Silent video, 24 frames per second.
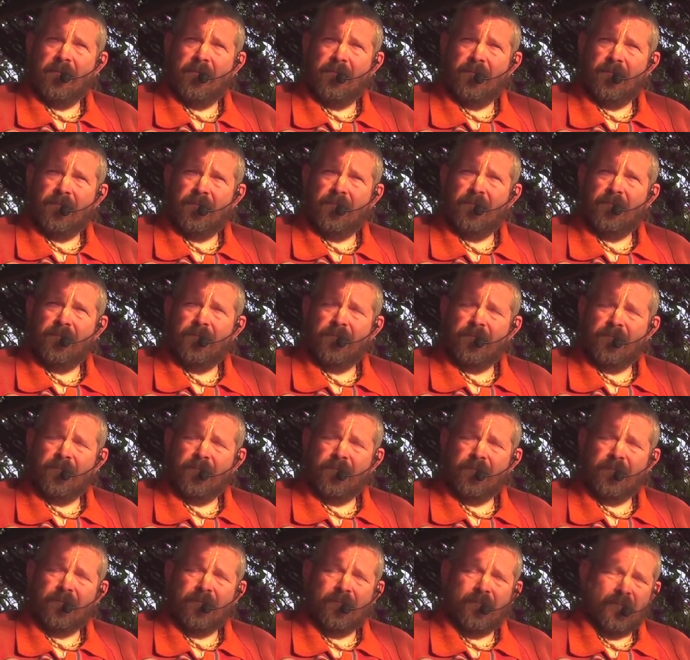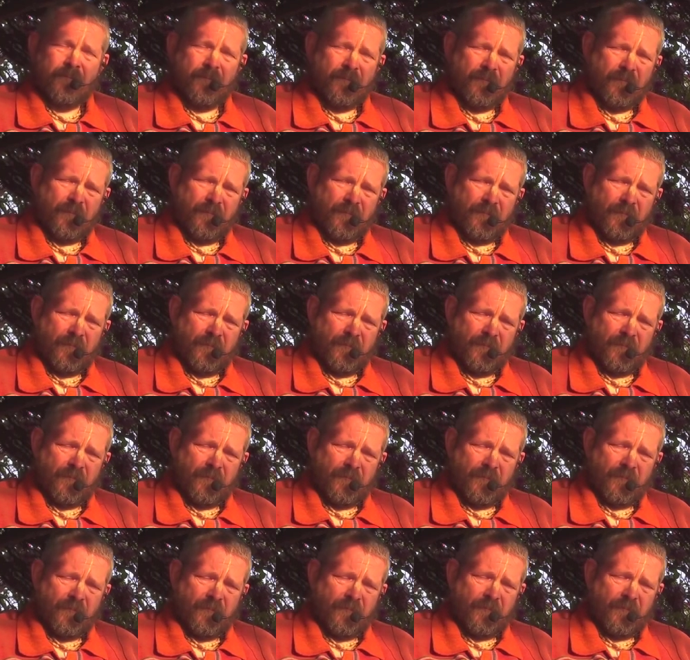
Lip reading: Nobody speaks.